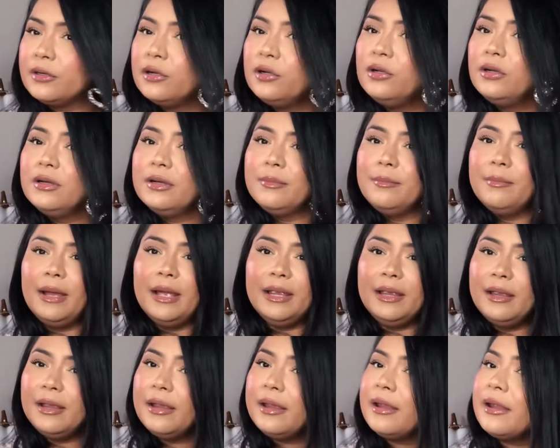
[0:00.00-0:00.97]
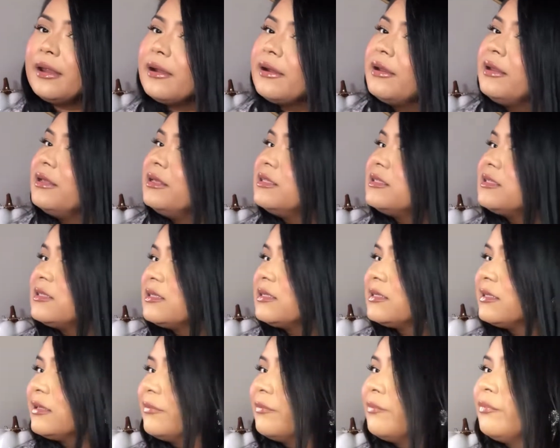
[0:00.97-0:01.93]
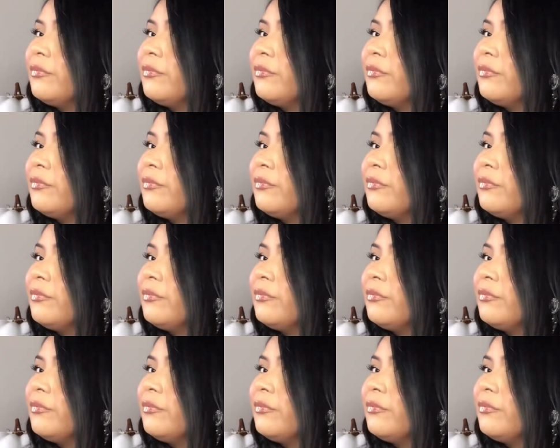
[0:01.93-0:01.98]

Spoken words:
Look, my hair is